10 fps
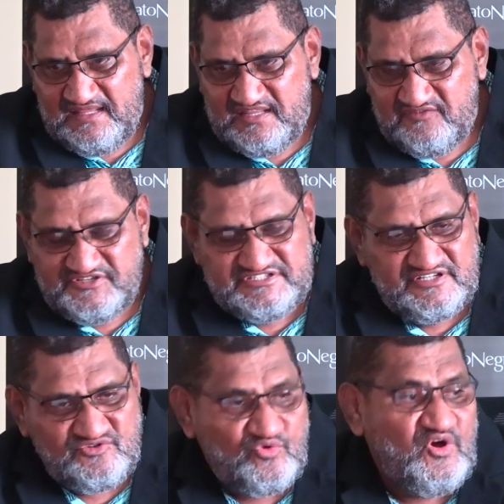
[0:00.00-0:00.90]
in the
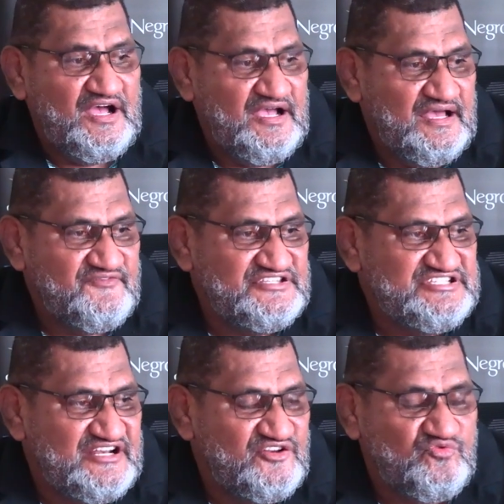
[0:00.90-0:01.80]
Fijian Rua,
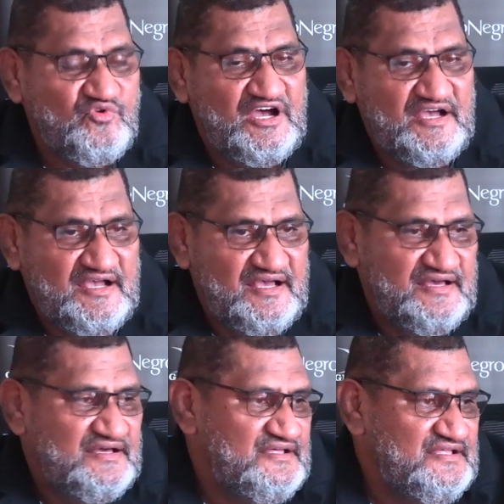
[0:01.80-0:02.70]
Fijian and Rua.
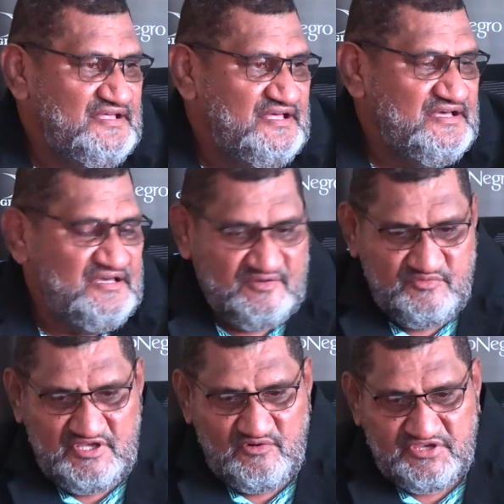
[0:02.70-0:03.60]
Uh,
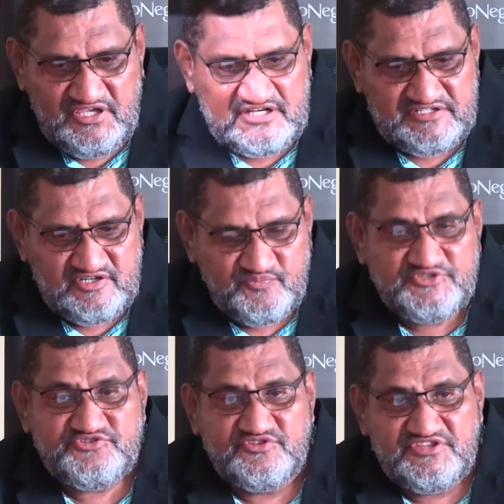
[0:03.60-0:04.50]
we are looking at
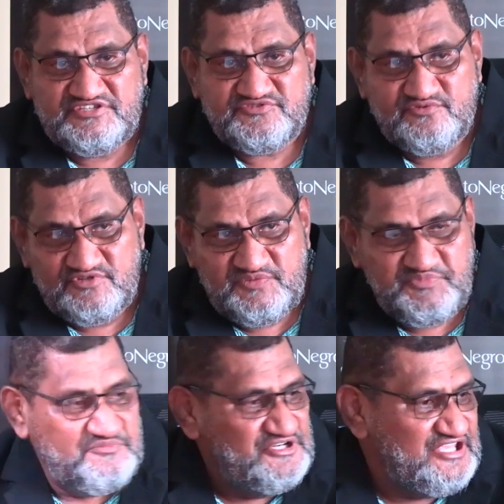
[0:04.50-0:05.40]
opportunities to keep
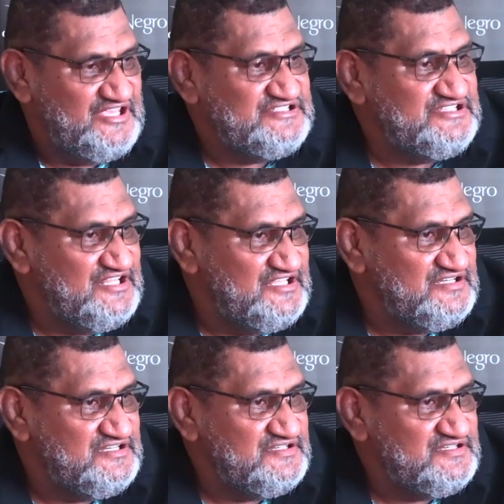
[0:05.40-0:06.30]
him engaged in
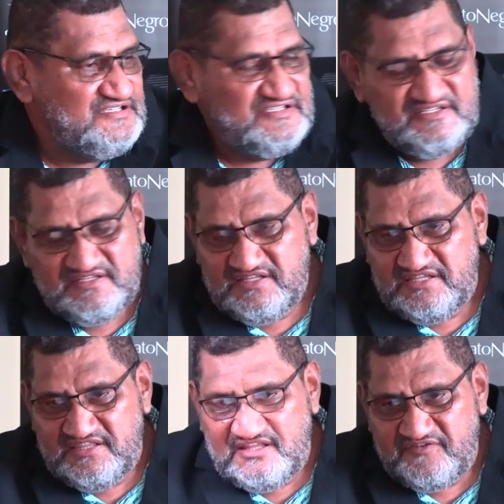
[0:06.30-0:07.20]
the
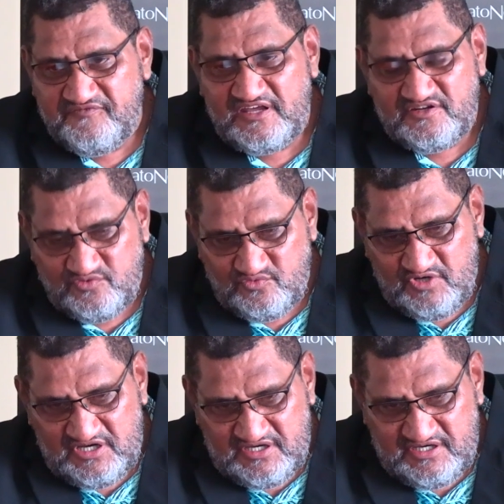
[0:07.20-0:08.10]
in the FRU uh,